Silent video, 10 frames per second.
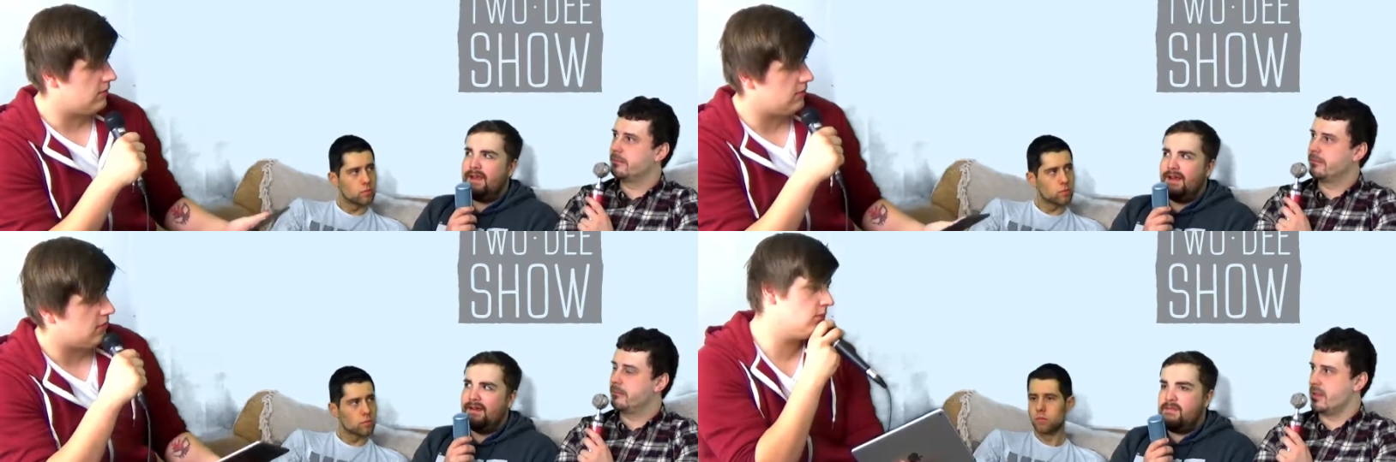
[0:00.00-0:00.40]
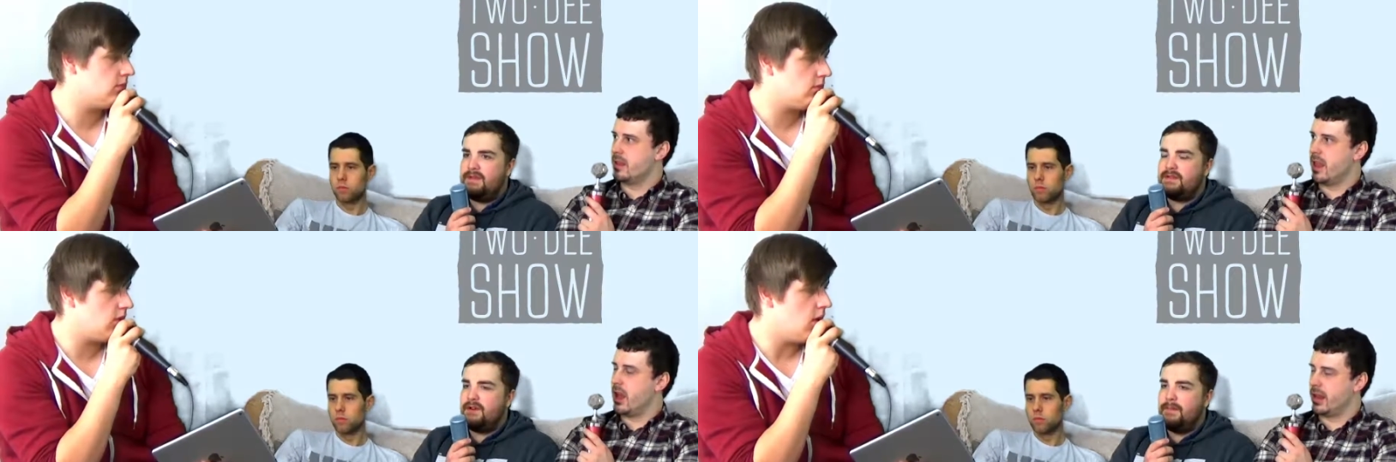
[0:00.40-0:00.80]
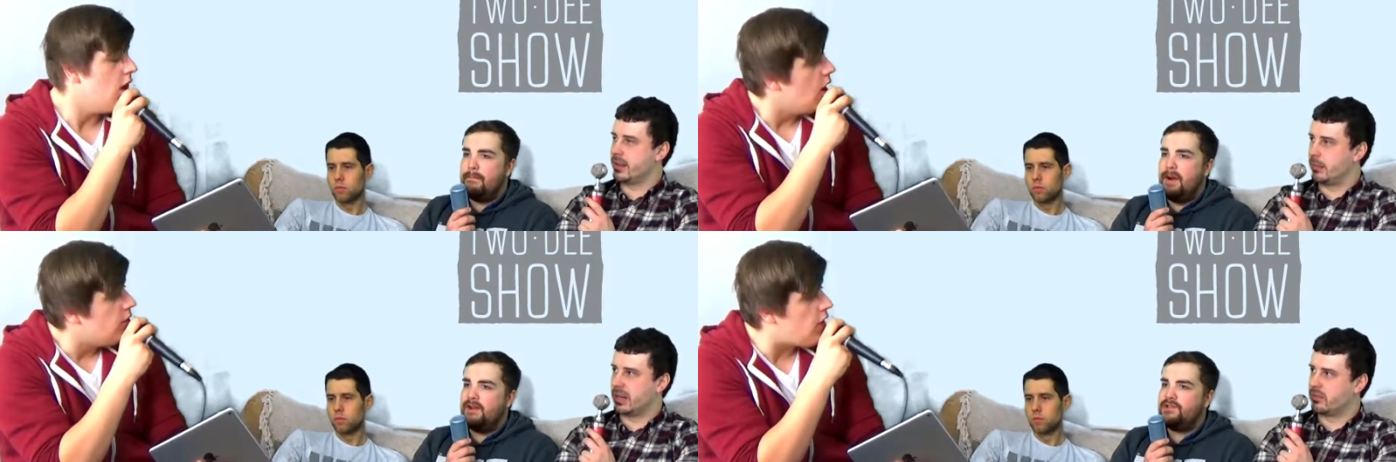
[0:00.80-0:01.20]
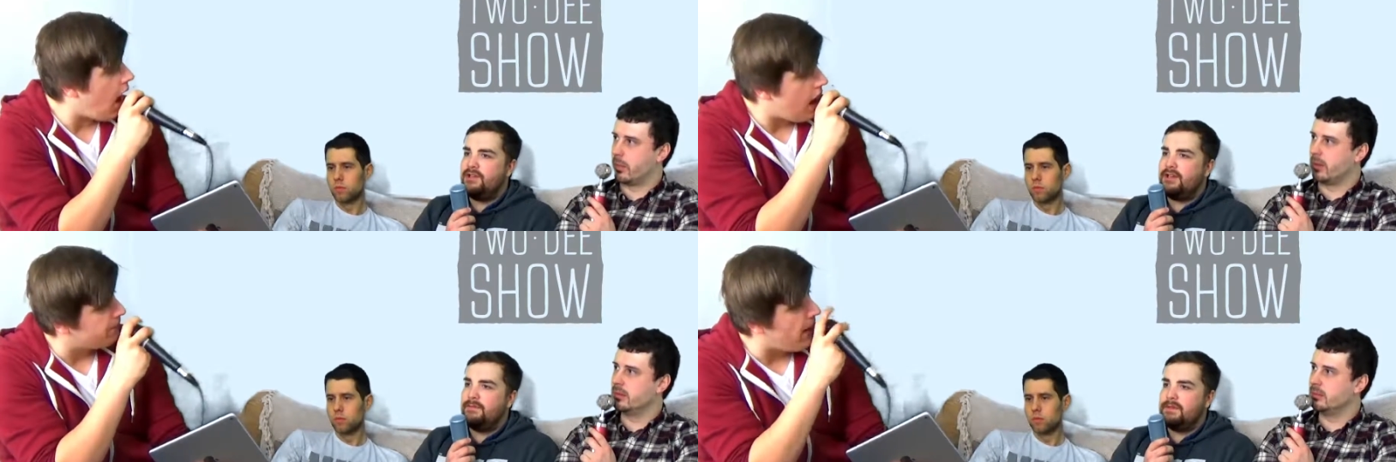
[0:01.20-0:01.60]
Speaker 1: Yeah, there's not that much
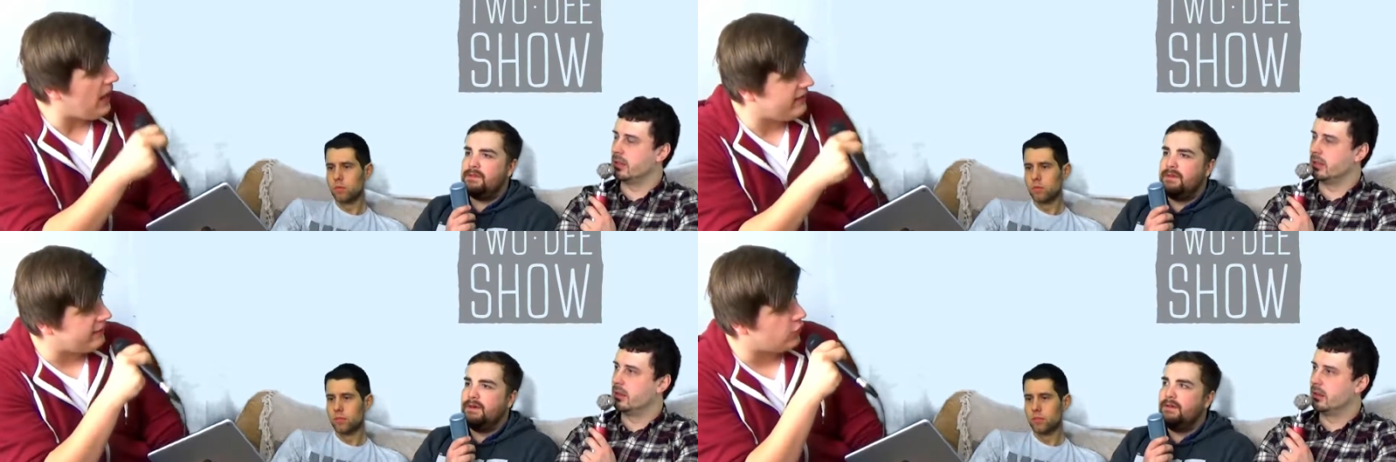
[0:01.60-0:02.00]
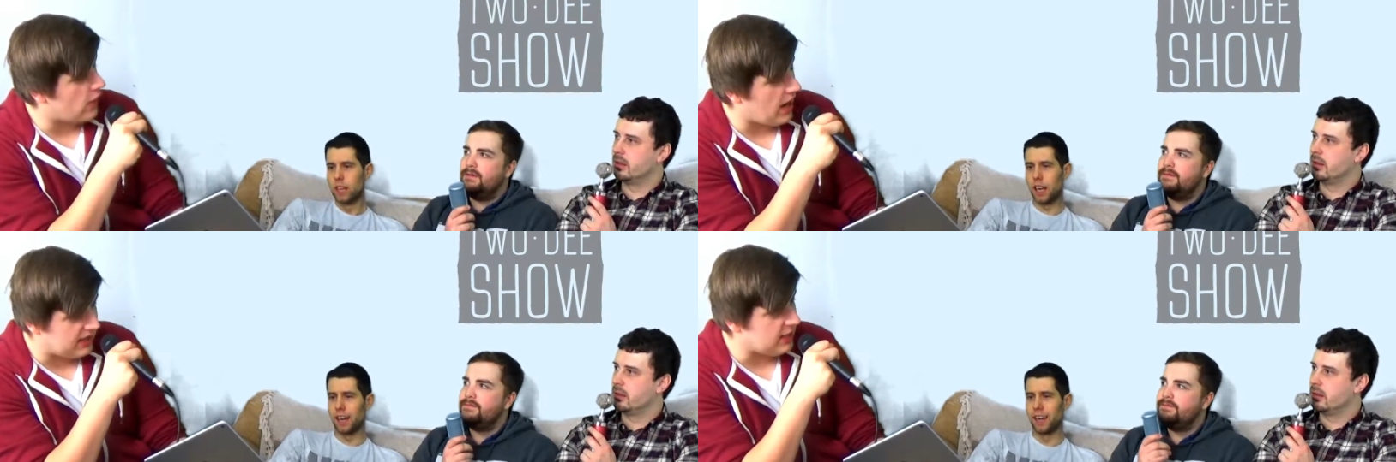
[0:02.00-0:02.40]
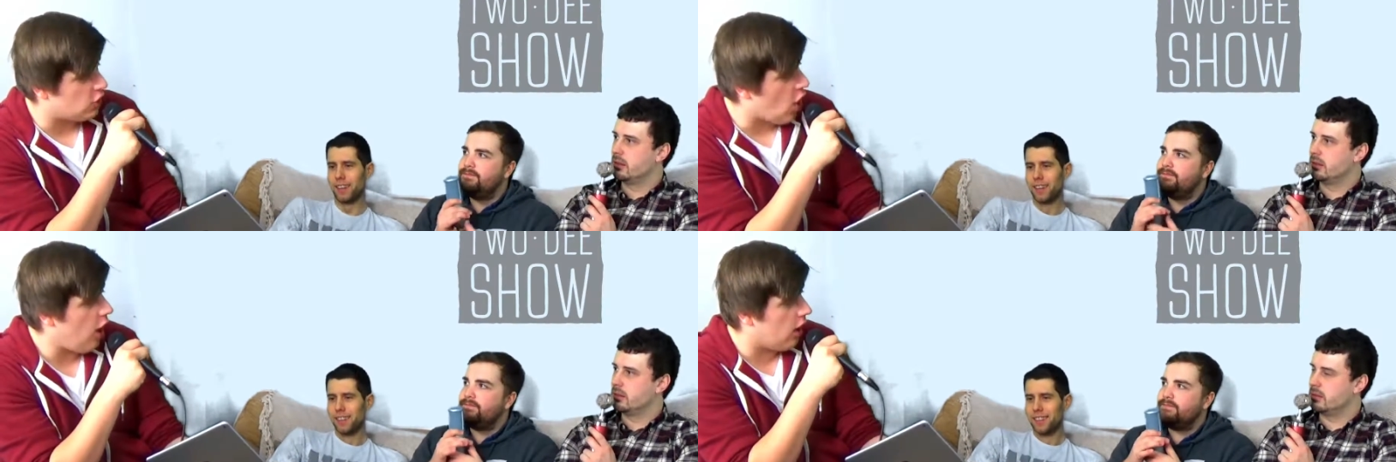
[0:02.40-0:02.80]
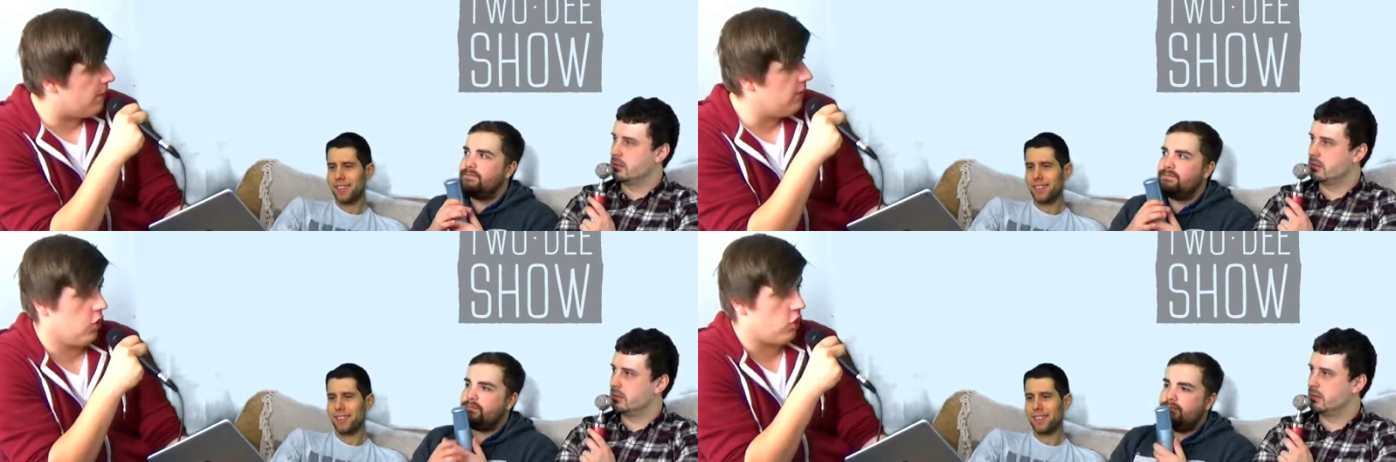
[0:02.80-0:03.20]
that comes But I disagree. Way. I think
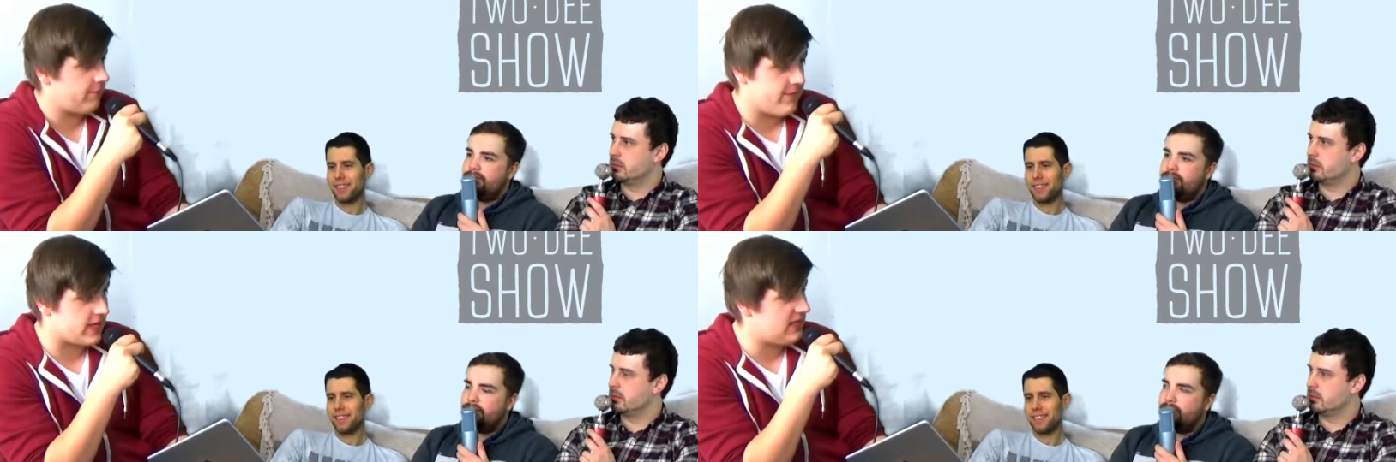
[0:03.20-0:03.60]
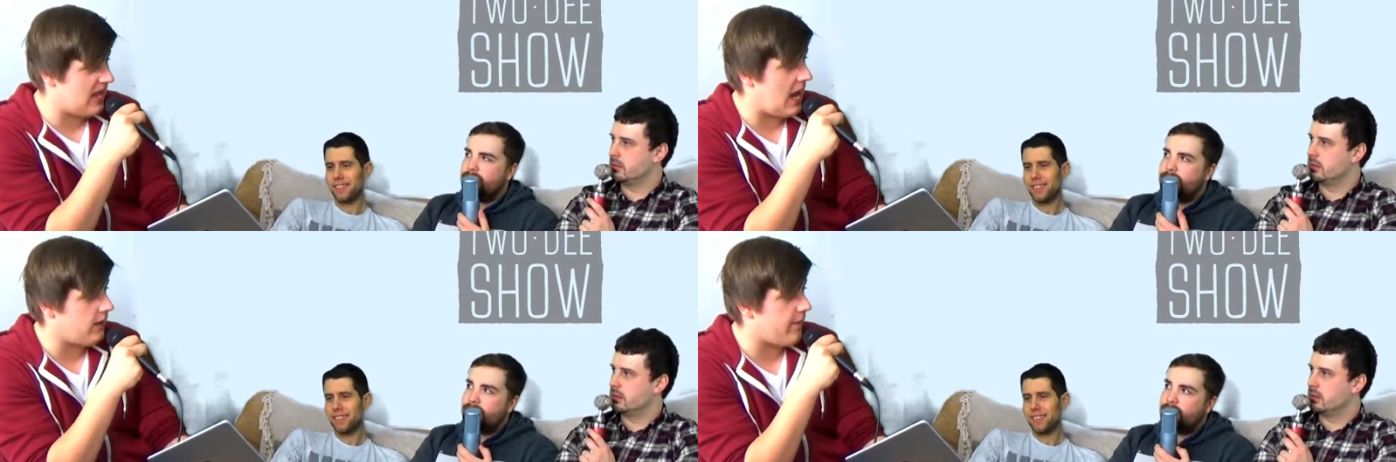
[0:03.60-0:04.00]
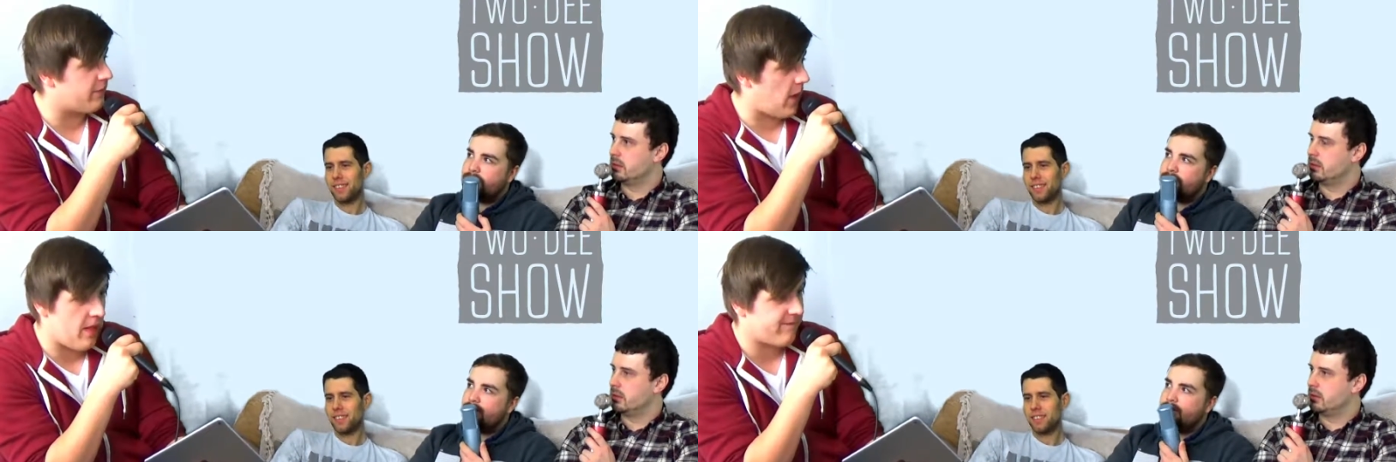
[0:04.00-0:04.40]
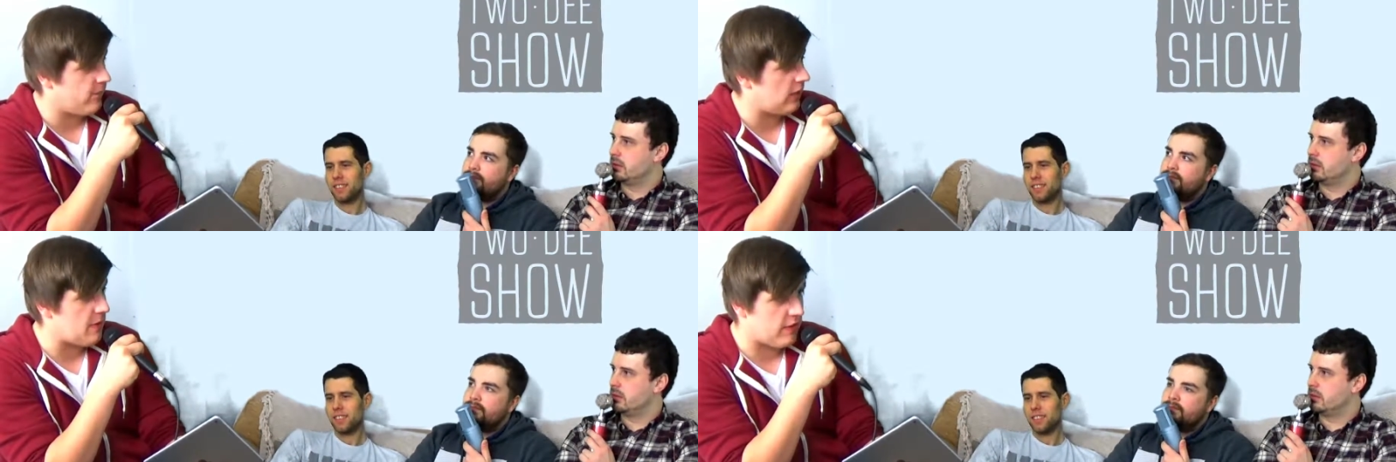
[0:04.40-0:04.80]
Gollum looked fucking ten times better, and that
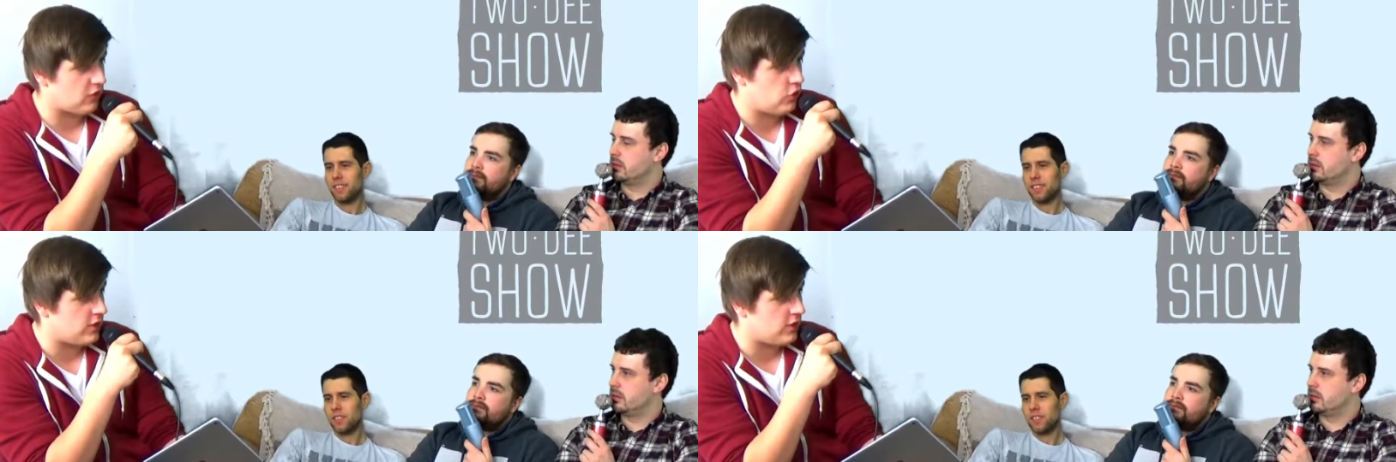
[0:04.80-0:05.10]
film came out in like two